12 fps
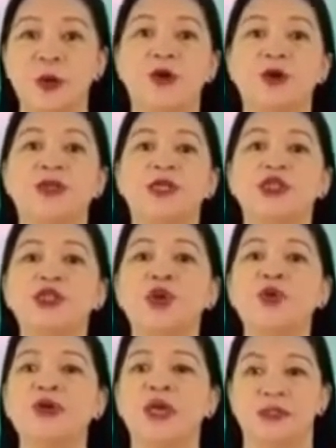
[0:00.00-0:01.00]
or the
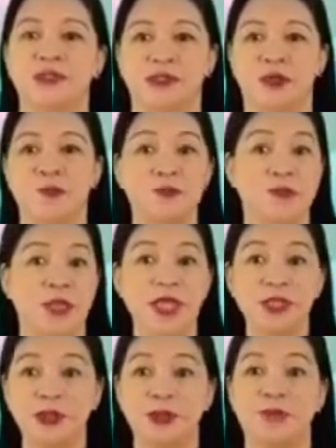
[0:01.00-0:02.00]
showcase of
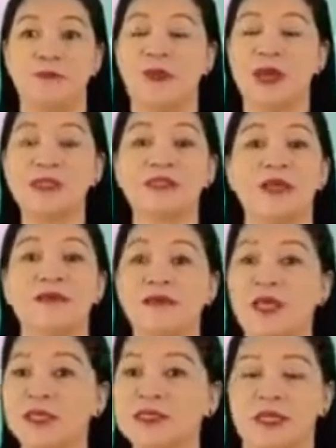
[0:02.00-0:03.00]
nature's best
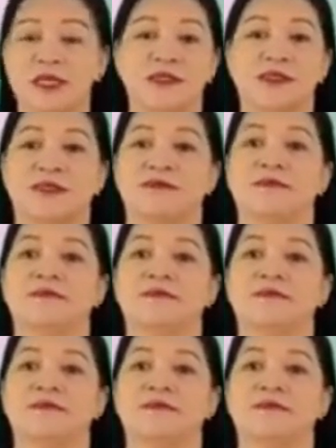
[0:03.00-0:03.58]
places.